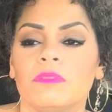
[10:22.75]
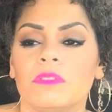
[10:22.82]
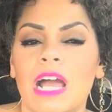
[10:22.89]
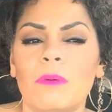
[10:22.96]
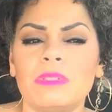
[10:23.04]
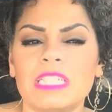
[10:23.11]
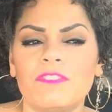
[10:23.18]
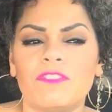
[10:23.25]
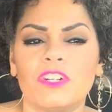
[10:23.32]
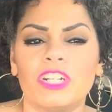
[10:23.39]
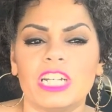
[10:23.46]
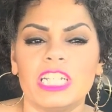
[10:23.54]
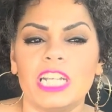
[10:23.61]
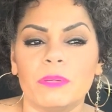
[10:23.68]
I would say for a
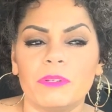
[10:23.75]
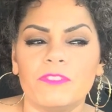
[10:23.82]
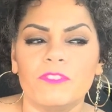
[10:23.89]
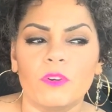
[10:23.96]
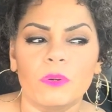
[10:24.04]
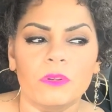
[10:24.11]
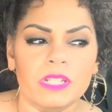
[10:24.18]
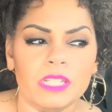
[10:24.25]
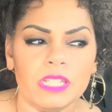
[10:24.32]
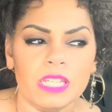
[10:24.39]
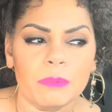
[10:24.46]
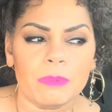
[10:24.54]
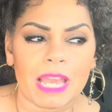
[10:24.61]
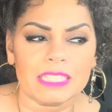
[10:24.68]
good year before
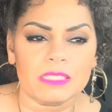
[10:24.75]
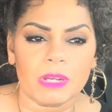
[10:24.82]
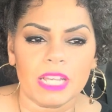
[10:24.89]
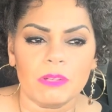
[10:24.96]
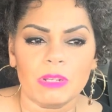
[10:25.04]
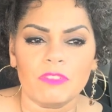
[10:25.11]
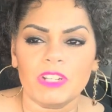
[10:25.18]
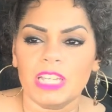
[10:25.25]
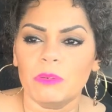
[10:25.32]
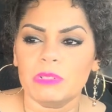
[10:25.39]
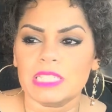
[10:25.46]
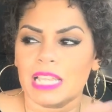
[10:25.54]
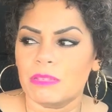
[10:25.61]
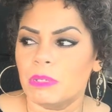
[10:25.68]
he passed away, whatever, he
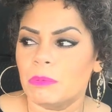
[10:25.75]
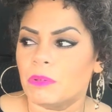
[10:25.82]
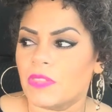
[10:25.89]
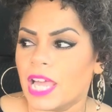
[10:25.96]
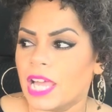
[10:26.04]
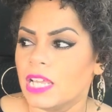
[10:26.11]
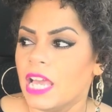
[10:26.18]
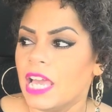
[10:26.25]
was telling people that